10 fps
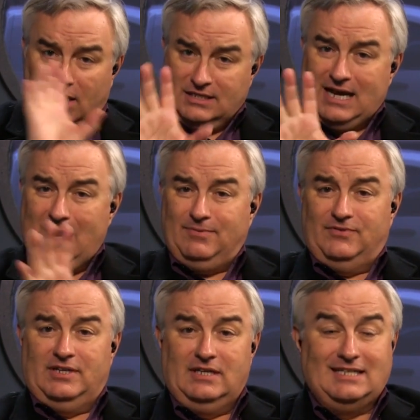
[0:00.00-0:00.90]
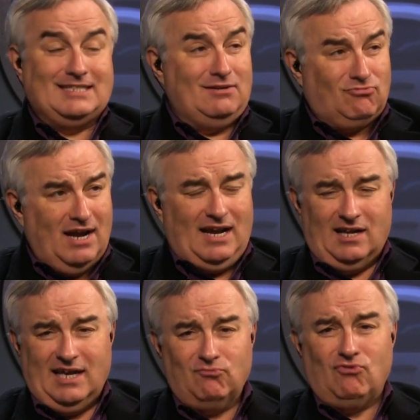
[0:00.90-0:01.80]
on top of it. Yeah. I said, right,
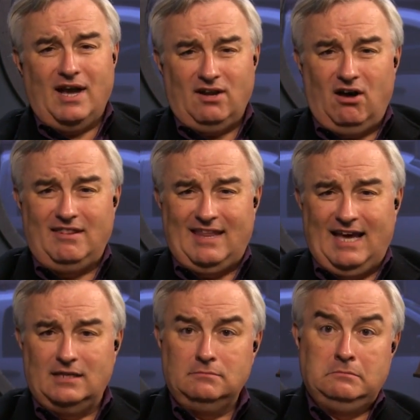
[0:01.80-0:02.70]
I'll get right on that.